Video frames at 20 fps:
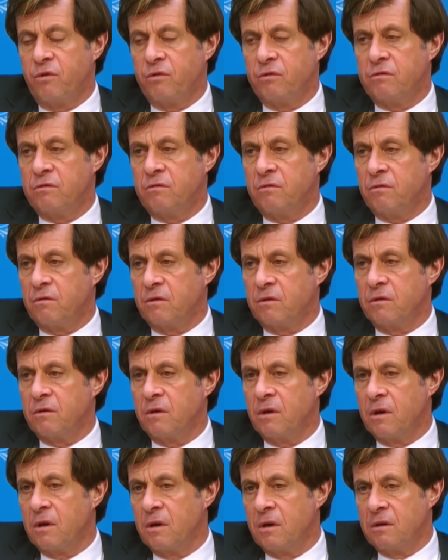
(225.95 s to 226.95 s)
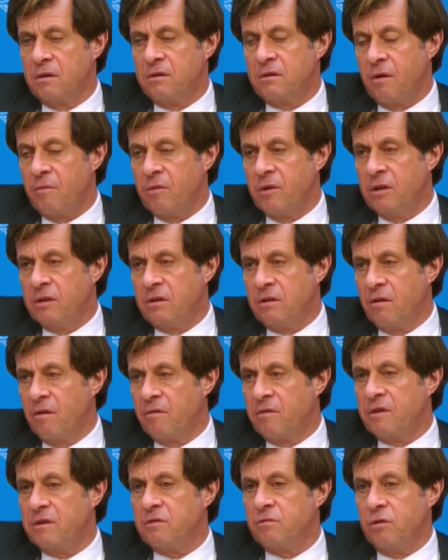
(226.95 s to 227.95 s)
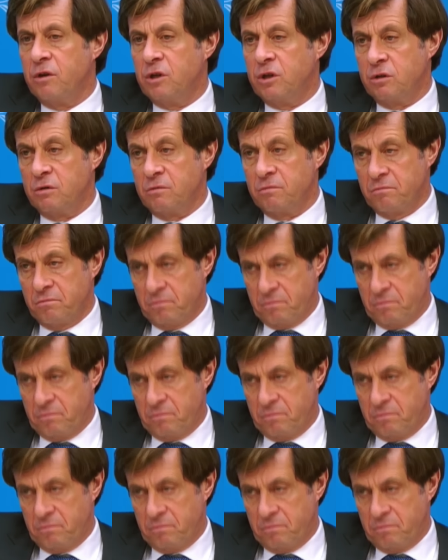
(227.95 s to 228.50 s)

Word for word: posed to the stability of this region.